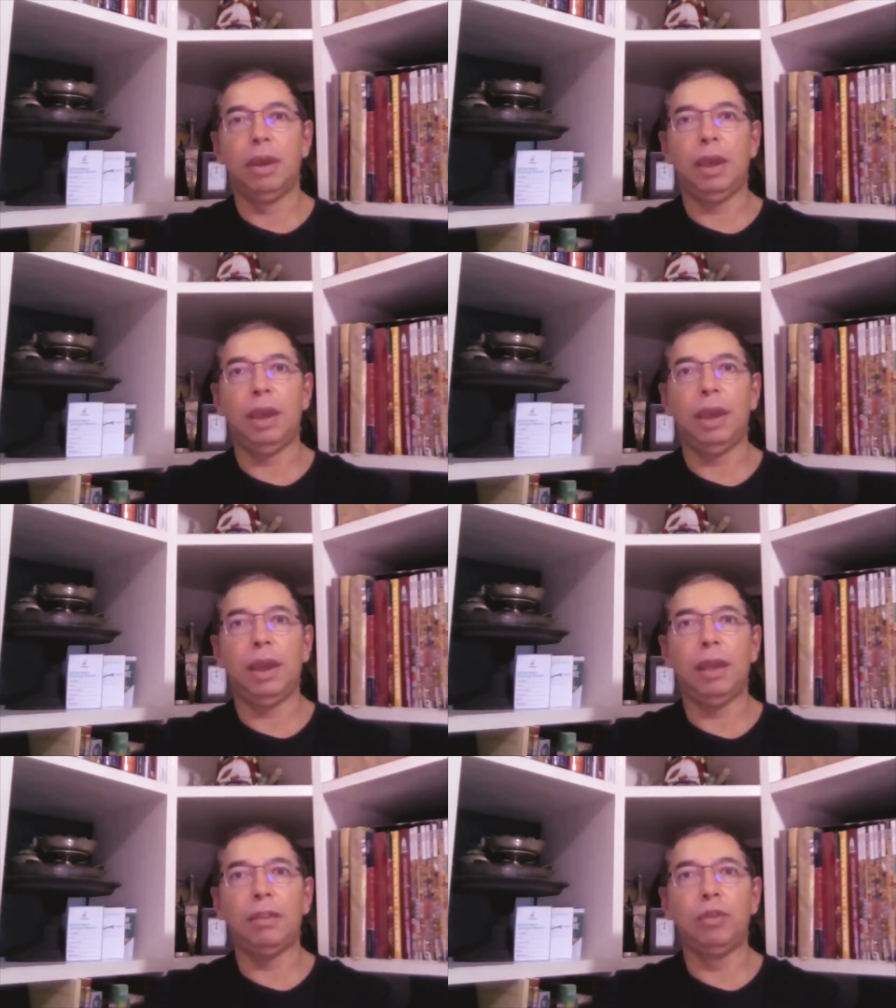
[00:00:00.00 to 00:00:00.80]

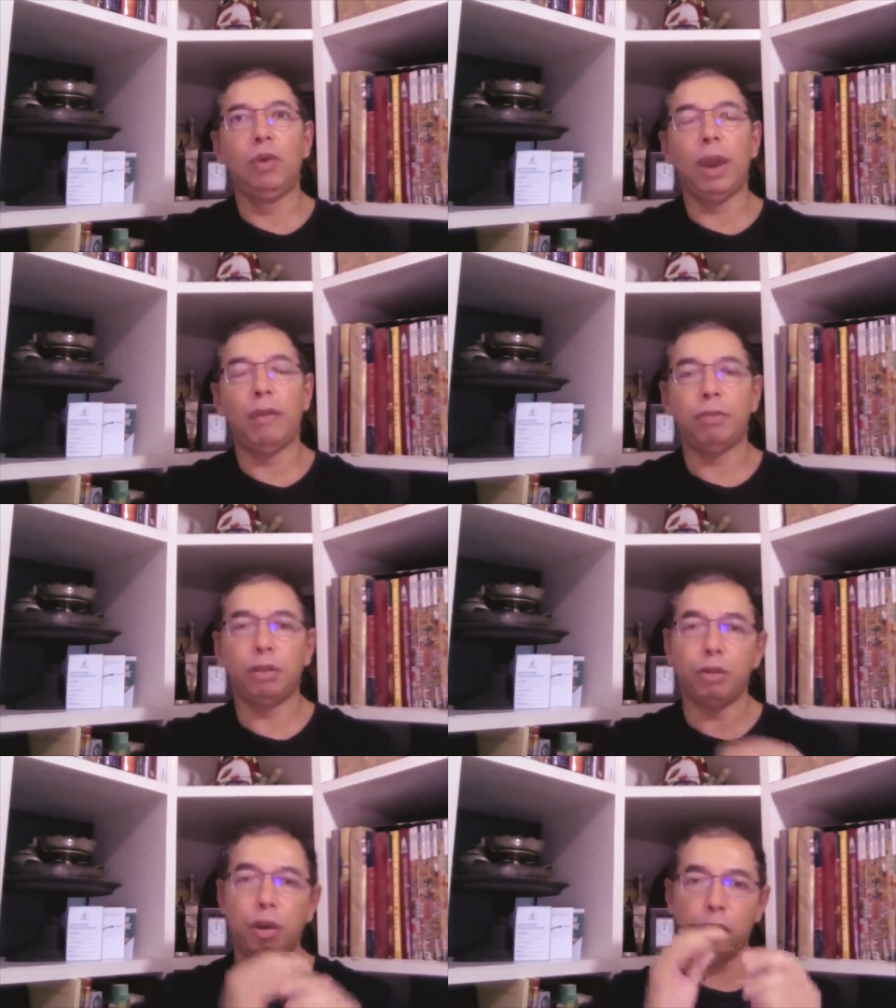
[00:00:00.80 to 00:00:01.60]
and you have
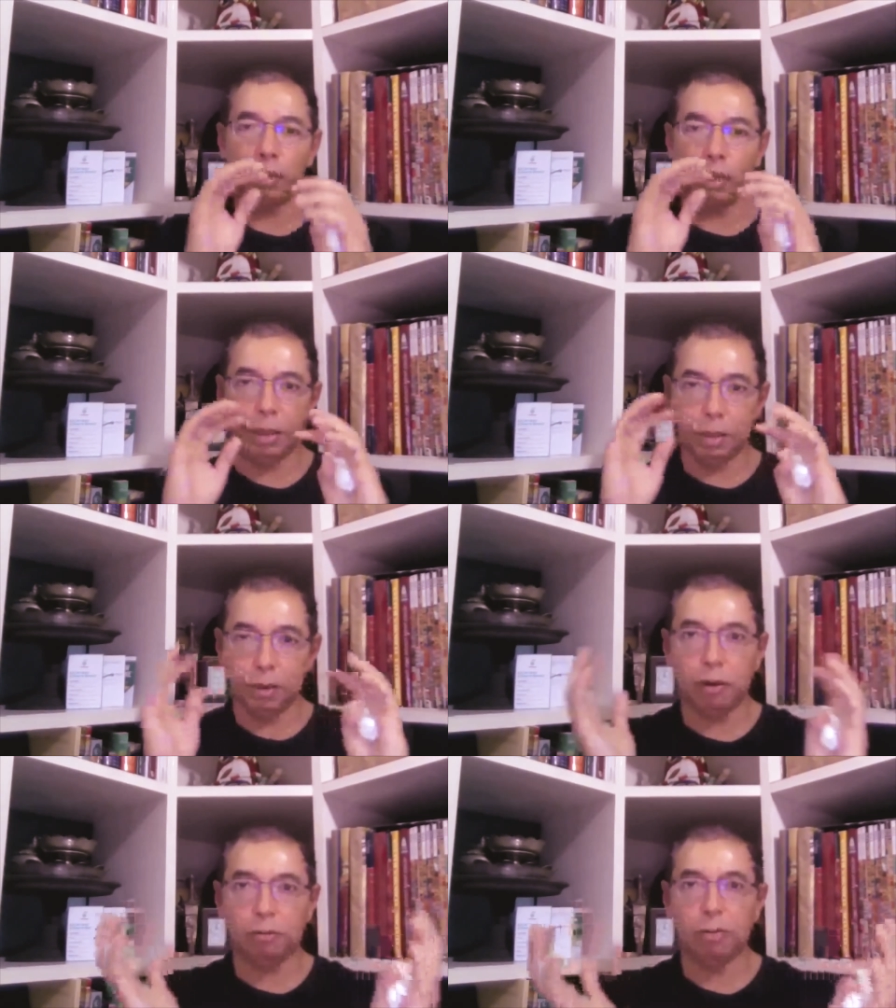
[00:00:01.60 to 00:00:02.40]
strong sense
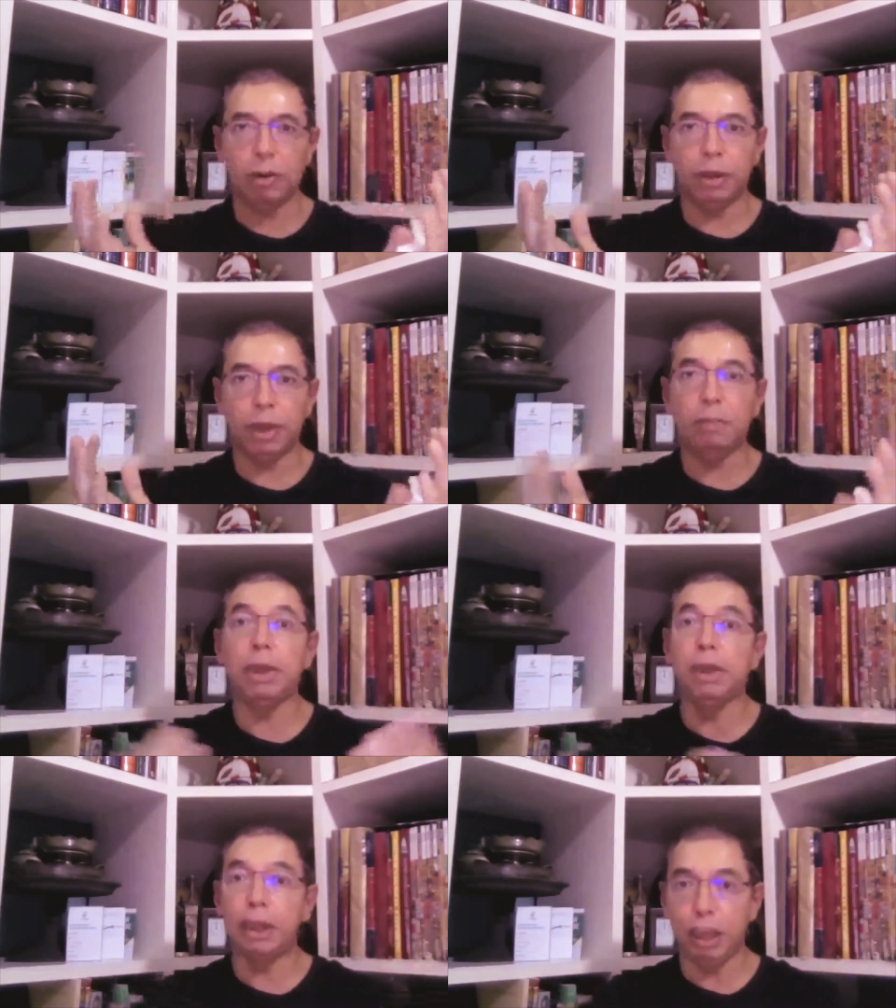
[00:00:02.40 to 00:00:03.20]
of
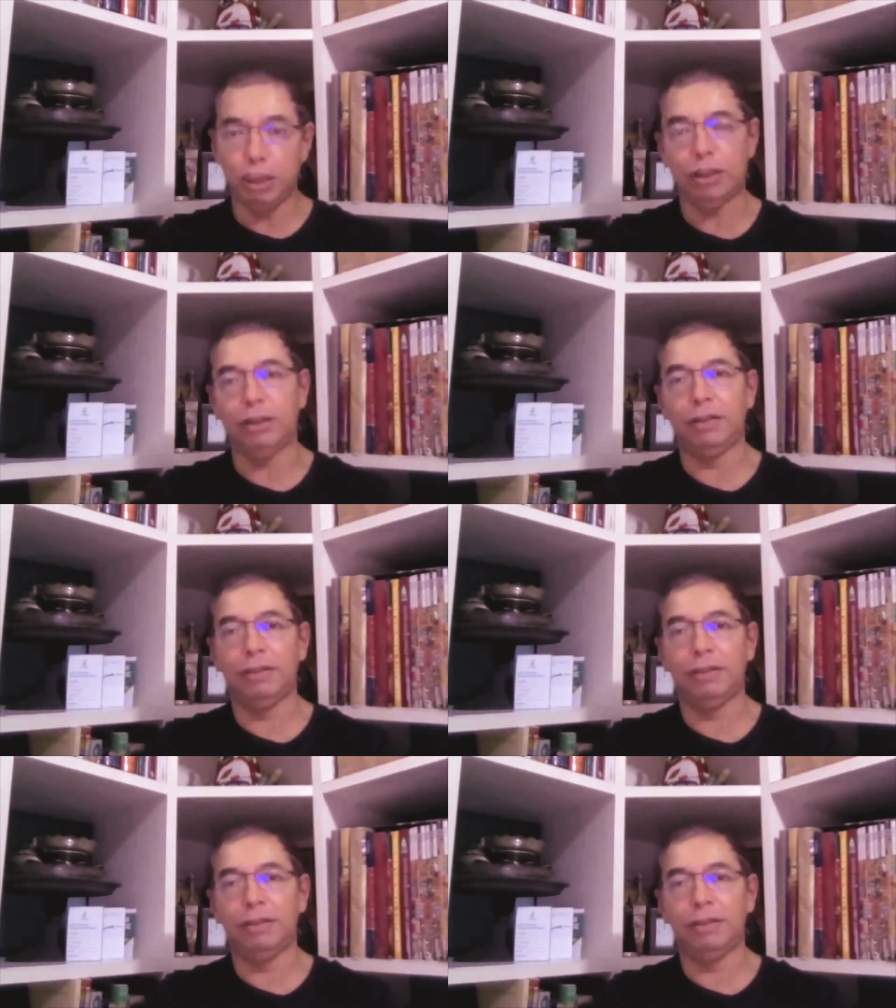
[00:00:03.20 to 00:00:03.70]
imagination